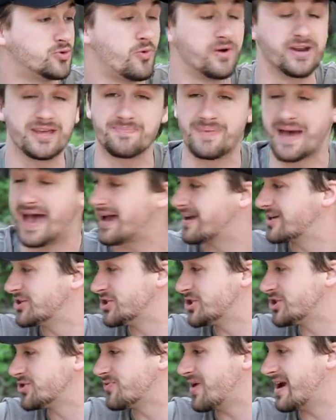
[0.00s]
20
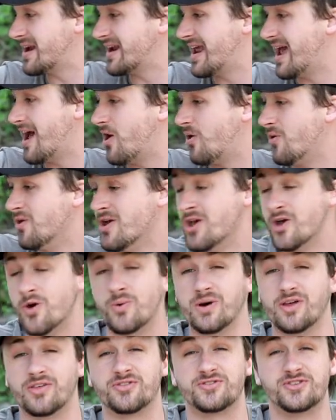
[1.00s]
packages right now
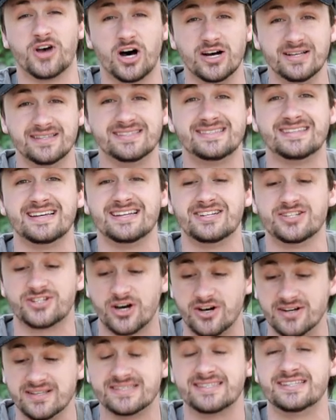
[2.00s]
with tons and
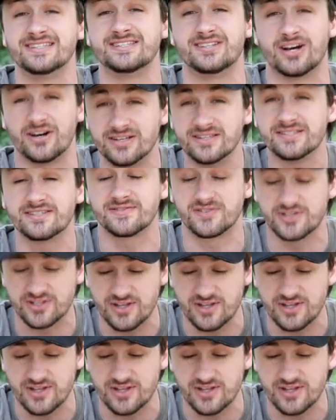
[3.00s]
tons and tons of